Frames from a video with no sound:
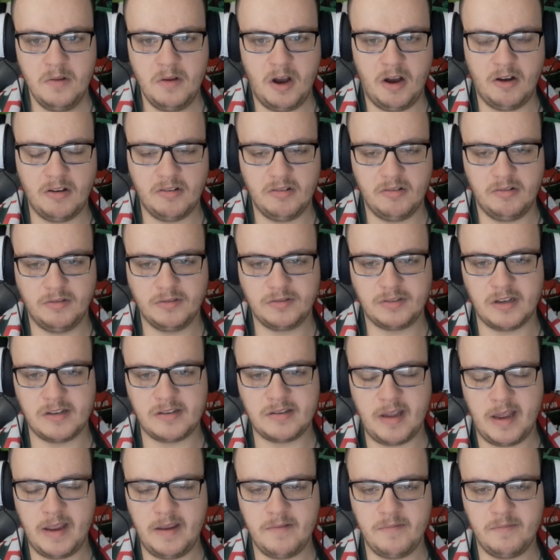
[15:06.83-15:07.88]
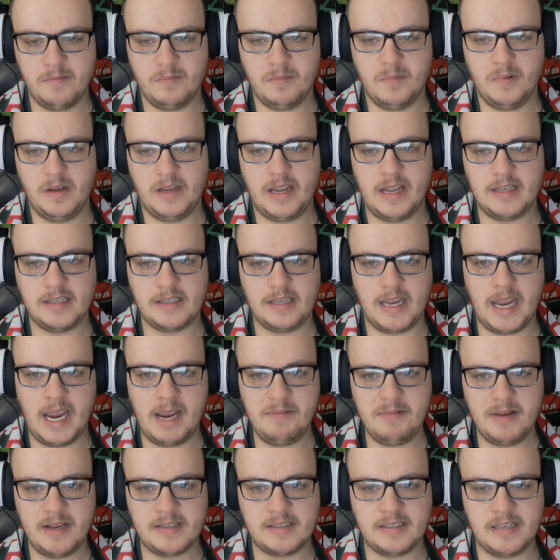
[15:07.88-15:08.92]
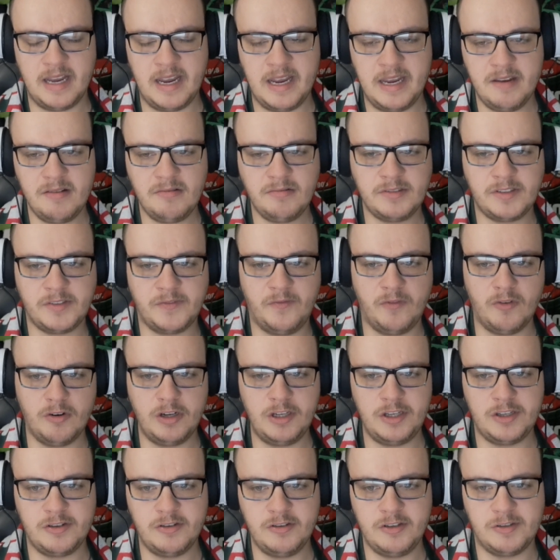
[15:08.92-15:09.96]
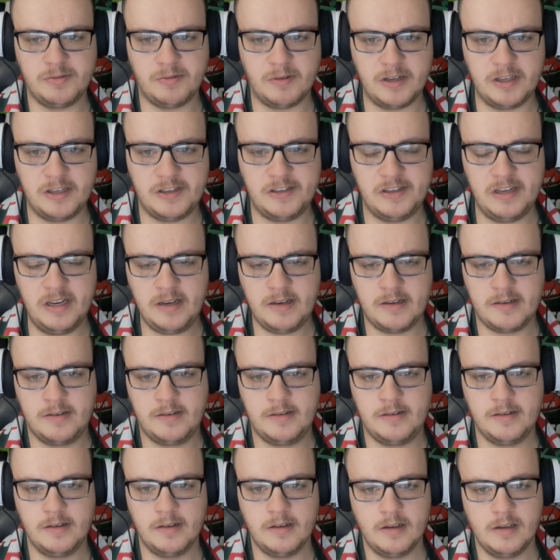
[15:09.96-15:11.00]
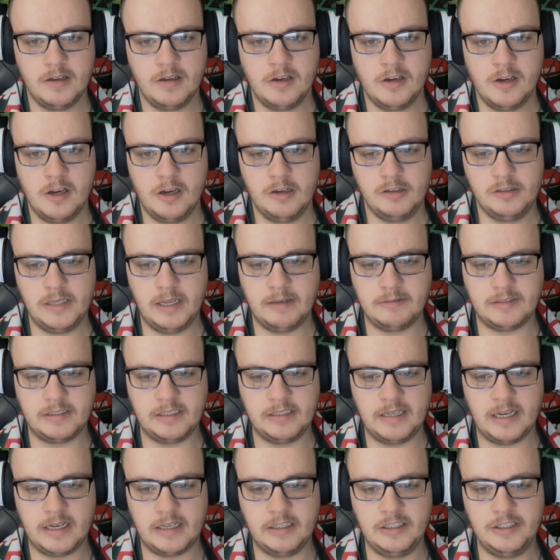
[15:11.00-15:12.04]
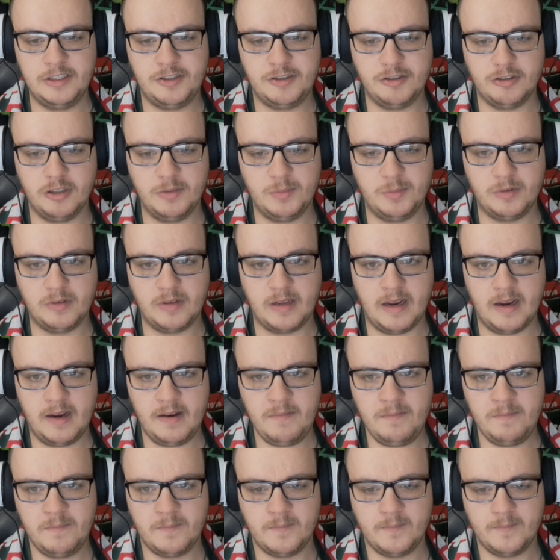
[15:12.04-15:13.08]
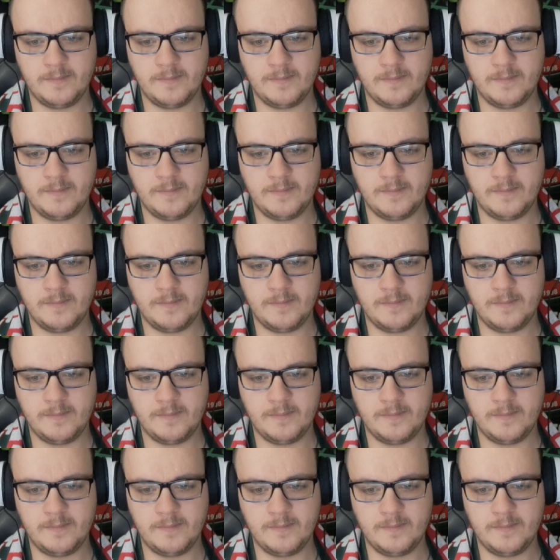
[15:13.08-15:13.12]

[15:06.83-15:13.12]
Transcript: I'll also say, game against the Eels, 42-26. That was another enjoyable game.